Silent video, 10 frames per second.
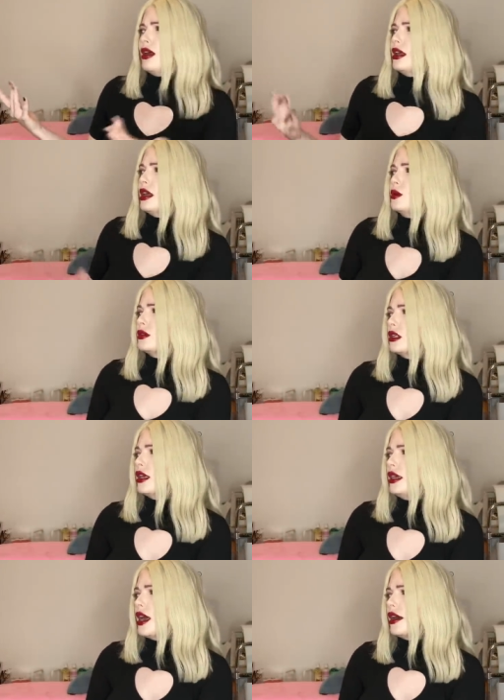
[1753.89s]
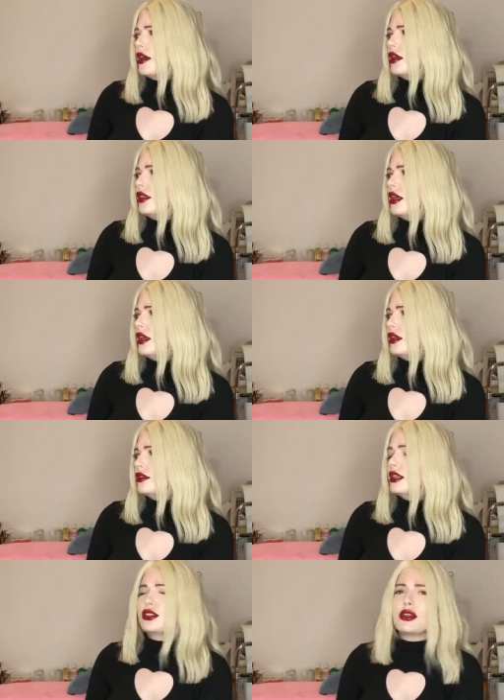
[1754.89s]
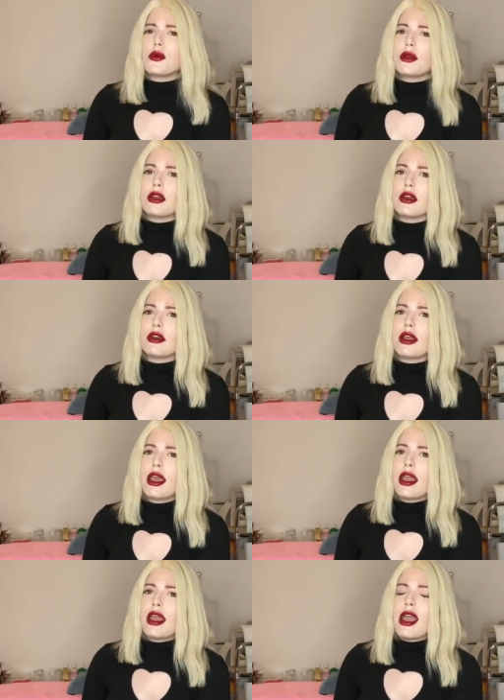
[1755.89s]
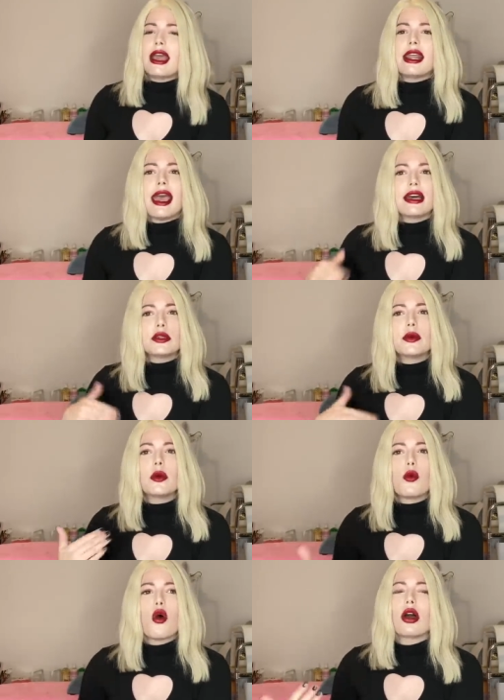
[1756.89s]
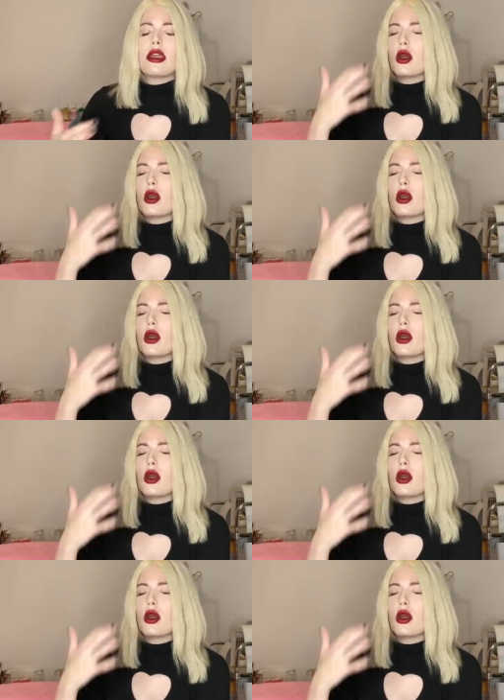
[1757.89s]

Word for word: And I was like, yeah, thanks. That's so weird. And as we were walking